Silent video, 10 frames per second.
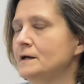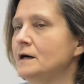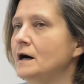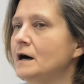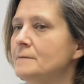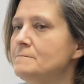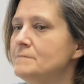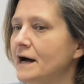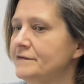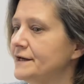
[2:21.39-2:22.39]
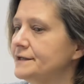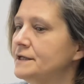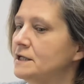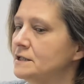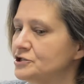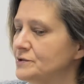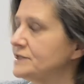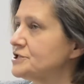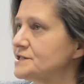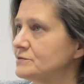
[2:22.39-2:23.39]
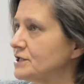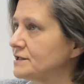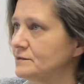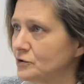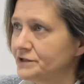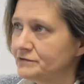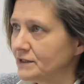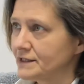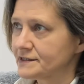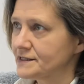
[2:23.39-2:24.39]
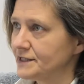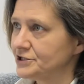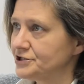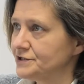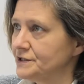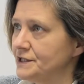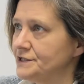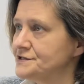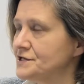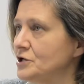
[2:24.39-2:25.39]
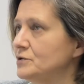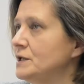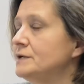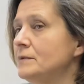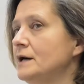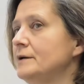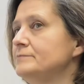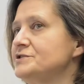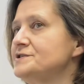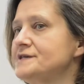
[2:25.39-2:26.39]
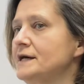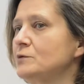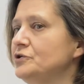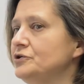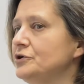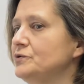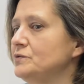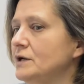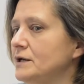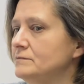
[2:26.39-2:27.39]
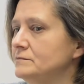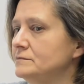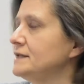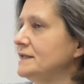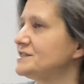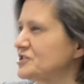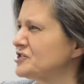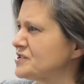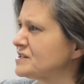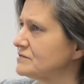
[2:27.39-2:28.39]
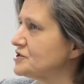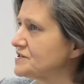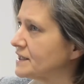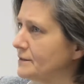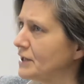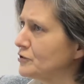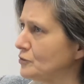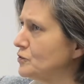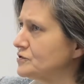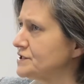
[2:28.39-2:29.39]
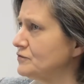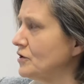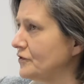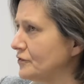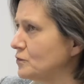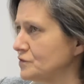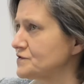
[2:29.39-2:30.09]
and then doing just some gentle body relaxation. So just saying, let's just think about your body rather than what's